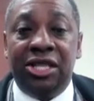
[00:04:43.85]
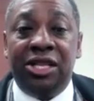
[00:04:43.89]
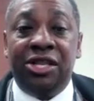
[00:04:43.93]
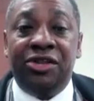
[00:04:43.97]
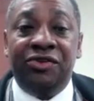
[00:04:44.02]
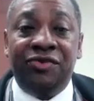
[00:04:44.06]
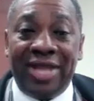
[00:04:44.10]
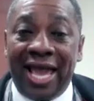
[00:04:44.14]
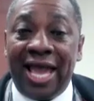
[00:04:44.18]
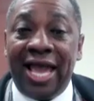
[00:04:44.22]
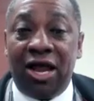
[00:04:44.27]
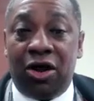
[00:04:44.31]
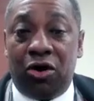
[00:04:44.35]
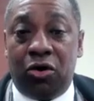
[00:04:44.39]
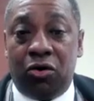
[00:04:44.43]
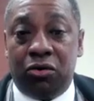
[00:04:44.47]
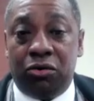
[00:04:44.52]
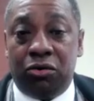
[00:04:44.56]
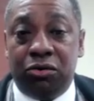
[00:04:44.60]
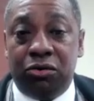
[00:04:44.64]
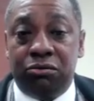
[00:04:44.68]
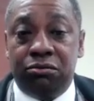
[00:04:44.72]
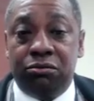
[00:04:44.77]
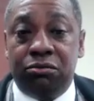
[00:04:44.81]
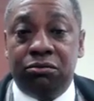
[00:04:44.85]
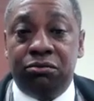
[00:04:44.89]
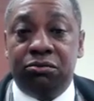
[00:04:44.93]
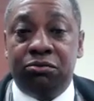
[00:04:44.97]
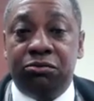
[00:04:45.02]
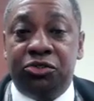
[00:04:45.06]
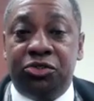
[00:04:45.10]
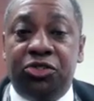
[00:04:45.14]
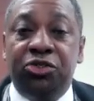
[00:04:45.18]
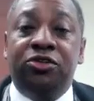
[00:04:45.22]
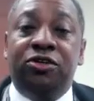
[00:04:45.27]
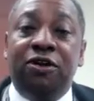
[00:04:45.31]
Now,
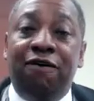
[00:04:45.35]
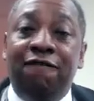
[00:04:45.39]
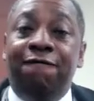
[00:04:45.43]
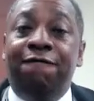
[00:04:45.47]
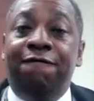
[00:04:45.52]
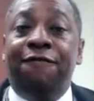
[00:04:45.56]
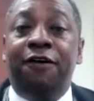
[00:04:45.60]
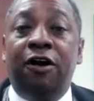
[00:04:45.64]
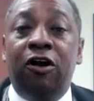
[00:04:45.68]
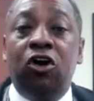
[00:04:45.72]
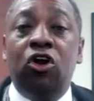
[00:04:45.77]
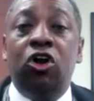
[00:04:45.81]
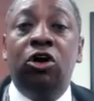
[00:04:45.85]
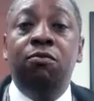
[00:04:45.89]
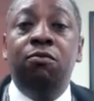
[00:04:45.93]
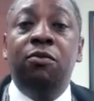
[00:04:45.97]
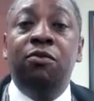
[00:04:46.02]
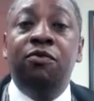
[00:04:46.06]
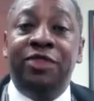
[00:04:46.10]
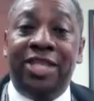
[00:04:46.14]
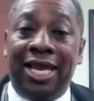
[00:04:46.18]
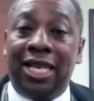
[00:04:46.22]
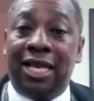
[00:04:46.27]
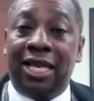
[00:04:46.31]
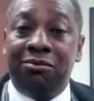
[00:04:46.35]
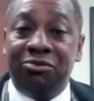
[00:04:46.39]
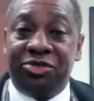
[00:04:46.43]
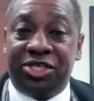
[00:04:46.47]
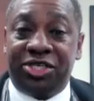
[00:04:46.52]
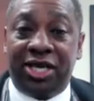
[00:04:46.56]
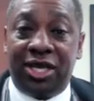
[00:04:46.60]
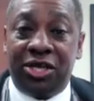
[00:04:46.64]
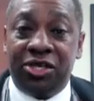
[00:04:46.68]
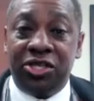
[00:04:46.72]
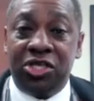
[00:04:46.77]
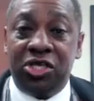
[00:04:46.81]
to confirm that I'm
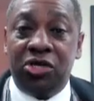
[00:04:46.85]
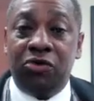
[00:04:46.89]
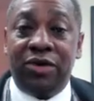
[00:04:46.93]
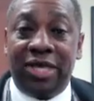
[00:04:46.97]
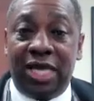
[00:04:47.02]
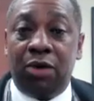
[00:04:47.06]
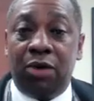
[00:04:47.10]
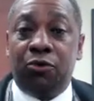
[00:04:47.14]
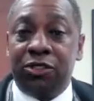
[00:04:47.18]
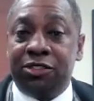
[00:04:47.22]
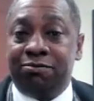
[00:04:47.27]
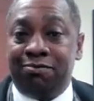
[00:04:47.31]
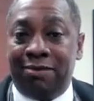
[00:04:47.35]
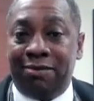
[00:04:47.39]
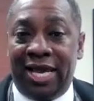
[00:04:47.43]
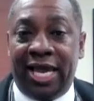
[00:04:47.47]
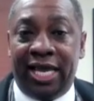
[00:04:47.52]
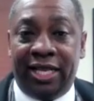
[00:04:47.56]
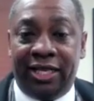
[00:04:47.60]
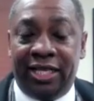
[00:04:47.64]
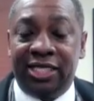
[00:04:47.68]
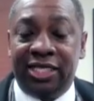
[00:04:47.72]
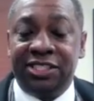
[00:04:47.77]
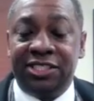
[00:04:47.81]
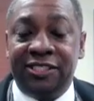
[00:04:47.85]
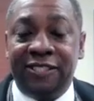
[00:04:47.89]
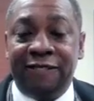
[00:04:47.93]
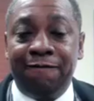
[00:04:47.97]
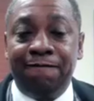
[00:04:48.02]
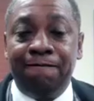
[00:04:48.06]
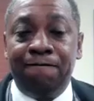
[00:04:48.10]
telling you it was madness,